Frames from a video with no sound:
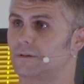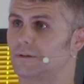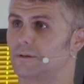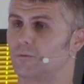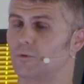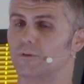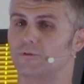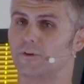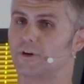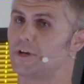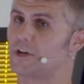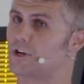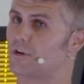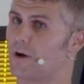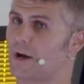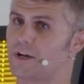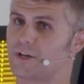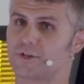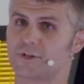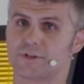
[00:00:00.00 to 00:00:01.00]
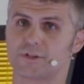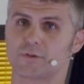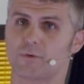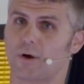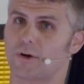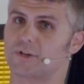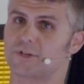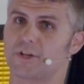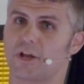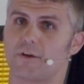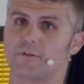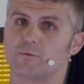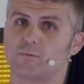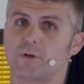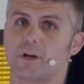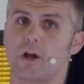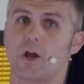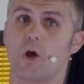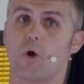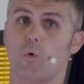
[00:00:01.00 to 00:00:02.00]
We're very gracious to ourselves.
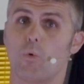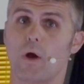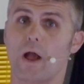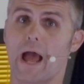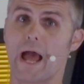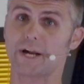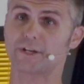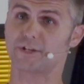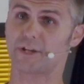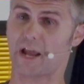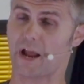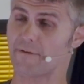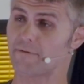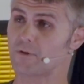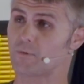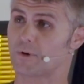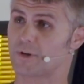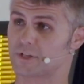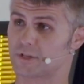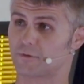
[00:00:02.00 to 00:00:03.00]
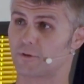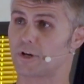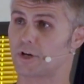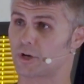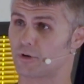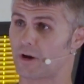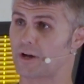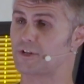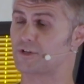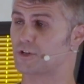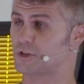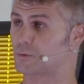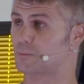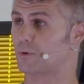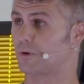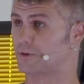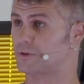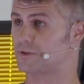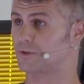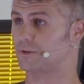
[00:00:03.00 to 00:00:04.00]
Actually, everyone is a very gracious
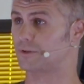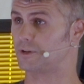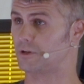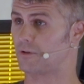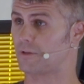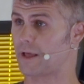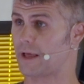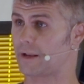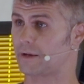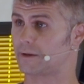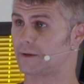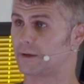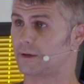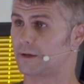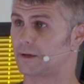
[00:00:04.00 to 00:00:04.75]
person. You know that?